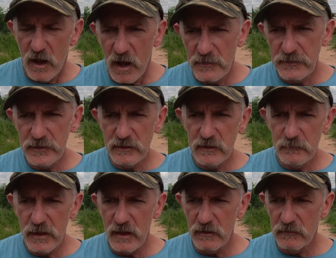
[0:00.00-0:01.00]
I think
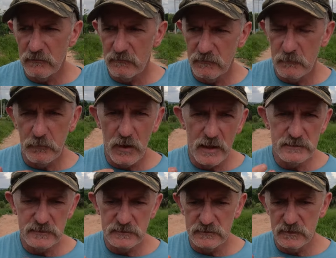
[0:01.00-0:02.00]
about the
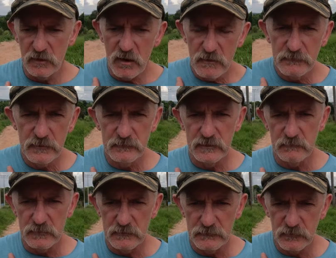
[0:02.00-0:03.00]
places that I've lived
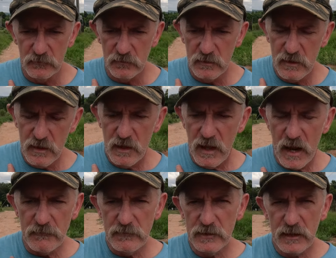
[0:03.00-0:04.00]
in before,
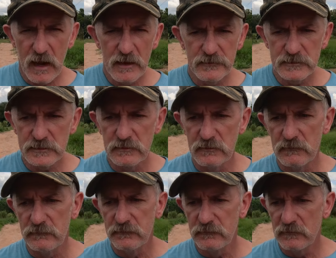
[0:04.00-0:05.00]
and regardless of